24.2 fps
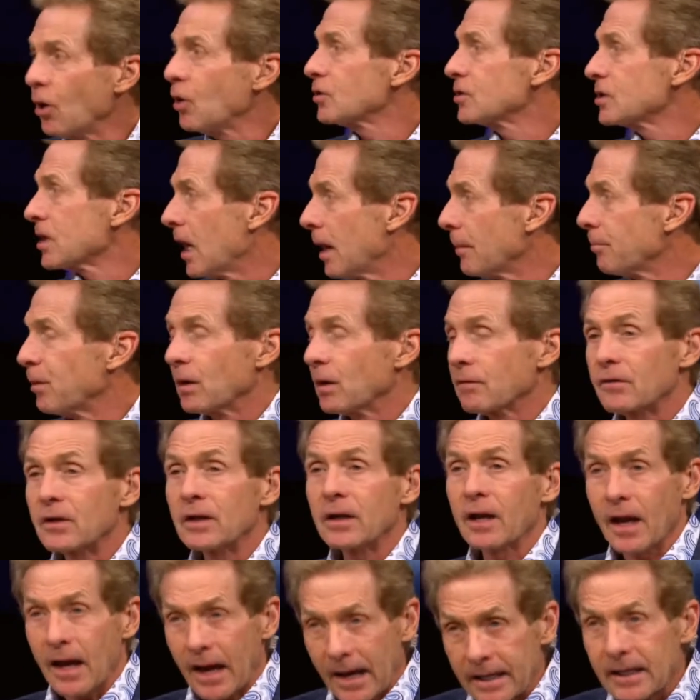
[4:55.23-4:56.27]
on top of
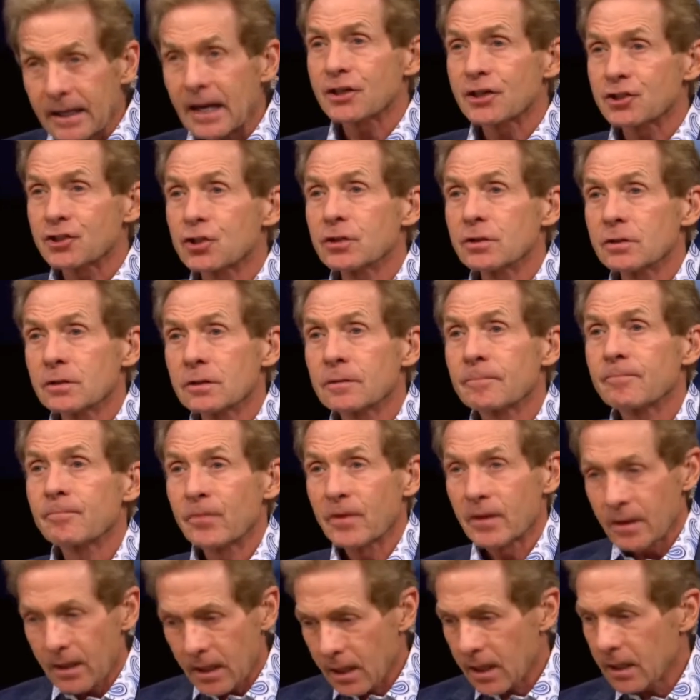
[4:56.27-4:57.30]
it. I got you.
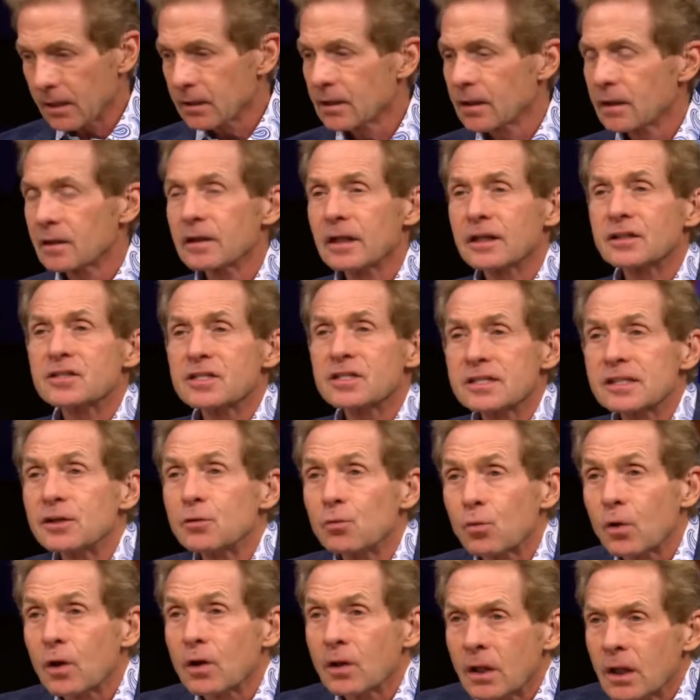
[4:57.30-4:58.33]
let's
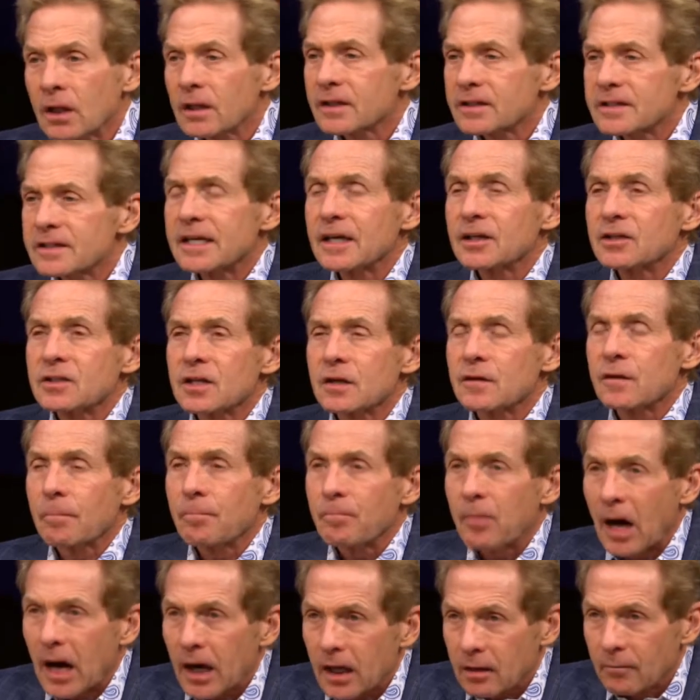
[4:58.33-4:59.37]
see let's get to the
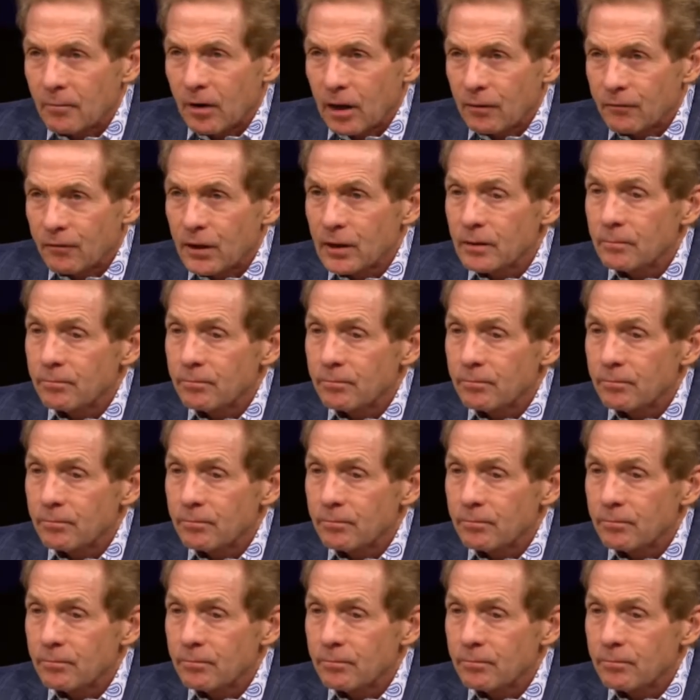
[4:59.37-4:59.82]
bottom of it